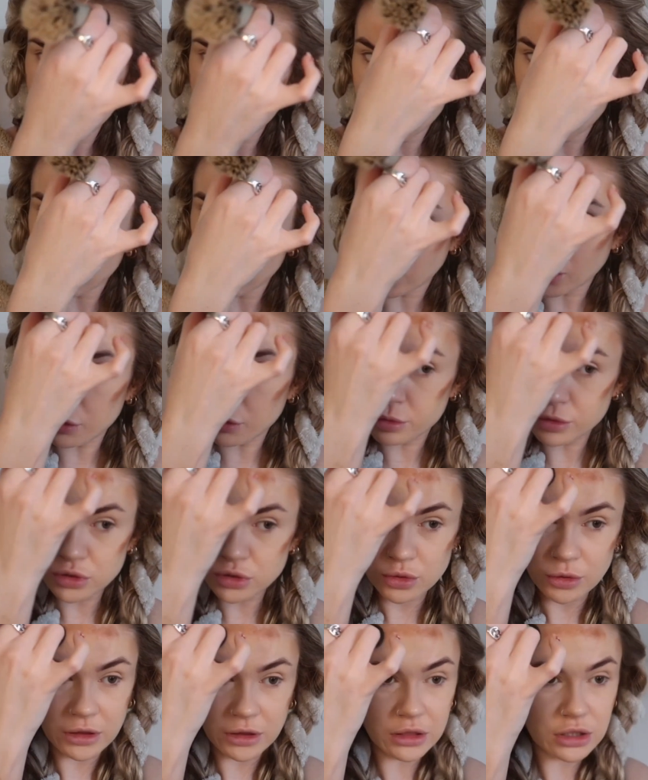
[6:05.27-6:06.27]
I'll go
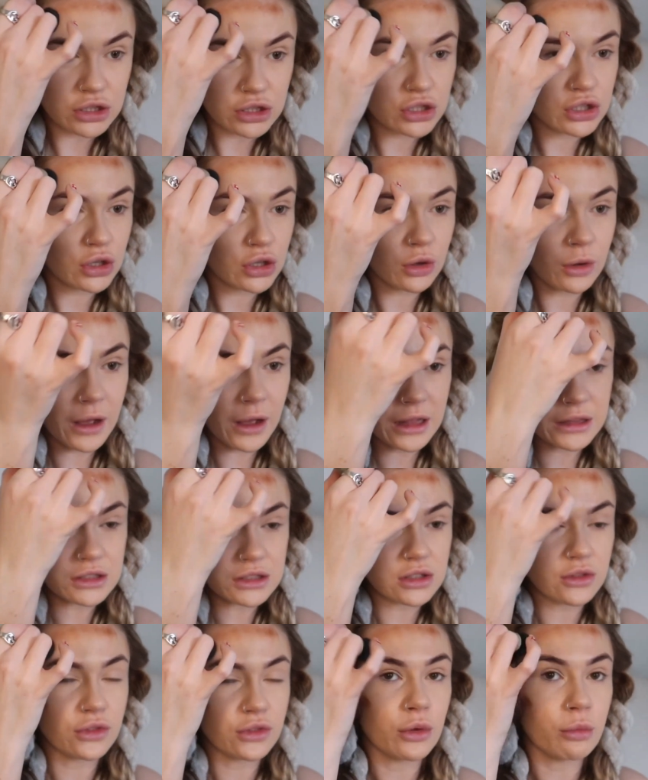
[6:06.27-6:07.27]
between the two
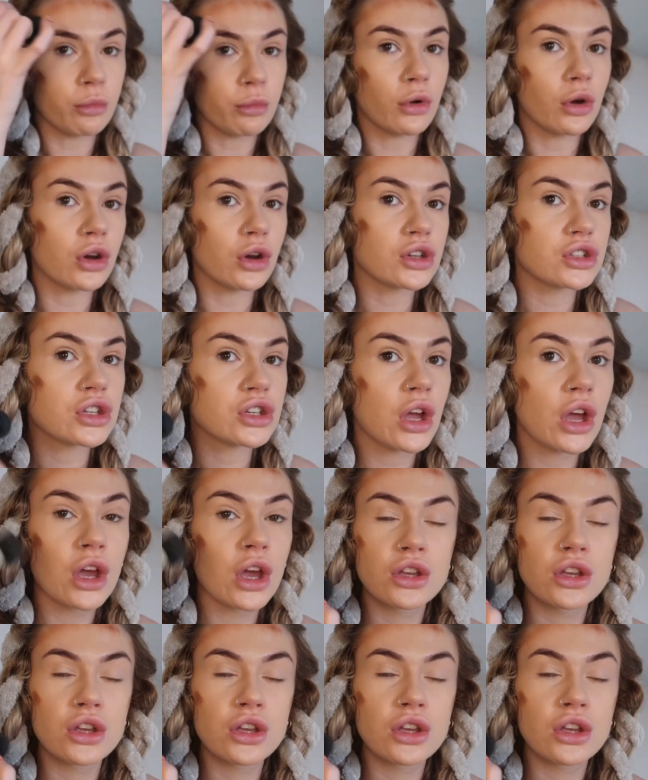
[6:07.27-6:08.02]
ends of the brush